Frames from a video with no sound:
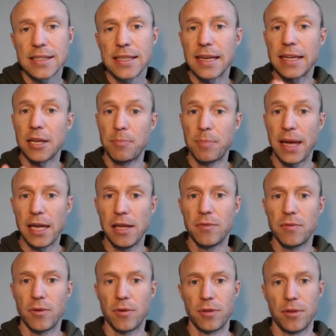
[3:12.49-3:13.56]
and get paid
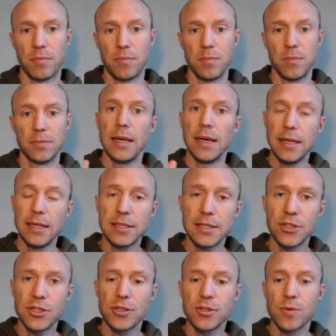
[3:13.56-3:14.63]
for them. In
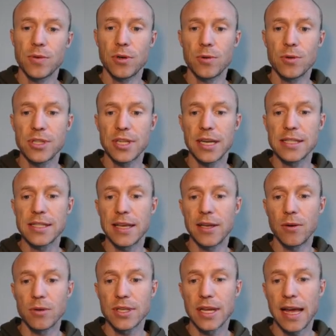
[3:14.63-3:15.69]
addition to those tests, they
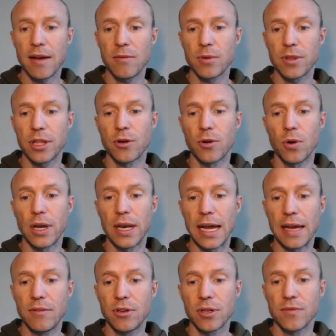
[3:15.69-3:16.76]
also have what they call
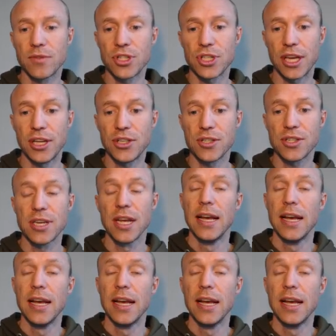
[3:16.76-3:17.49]
live conversations,